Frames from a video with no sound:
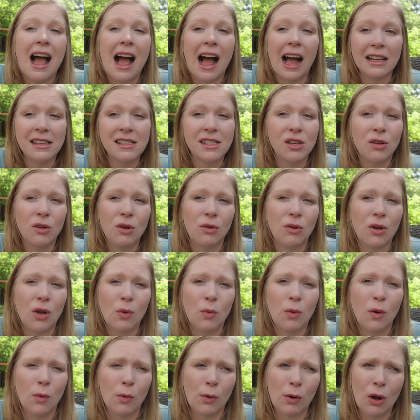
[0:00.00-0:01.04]
I still don't know
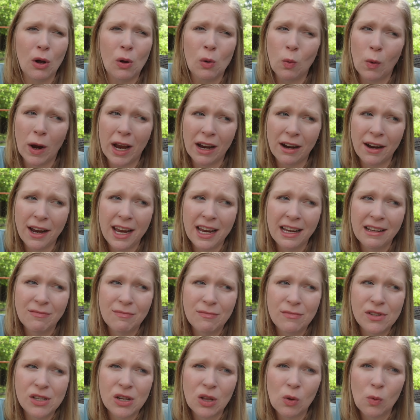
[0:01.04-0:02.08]
what we're all wearing
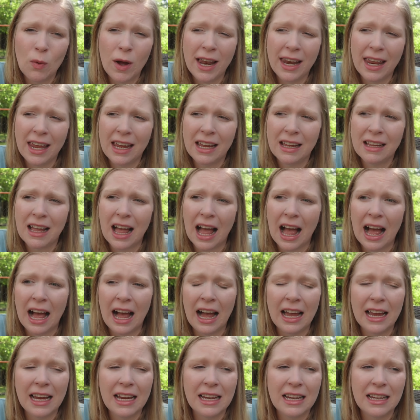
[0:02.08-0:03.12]
to the wedding.
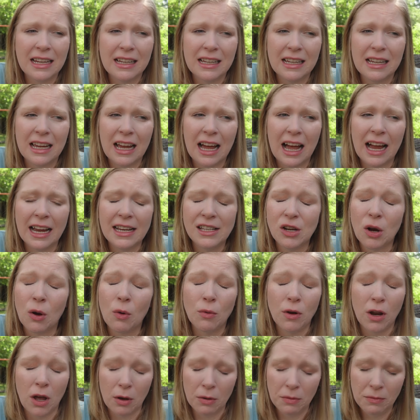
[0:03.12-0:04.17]
I, I
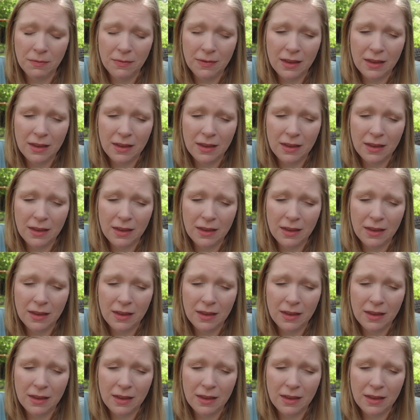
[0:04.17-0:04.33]
don't know.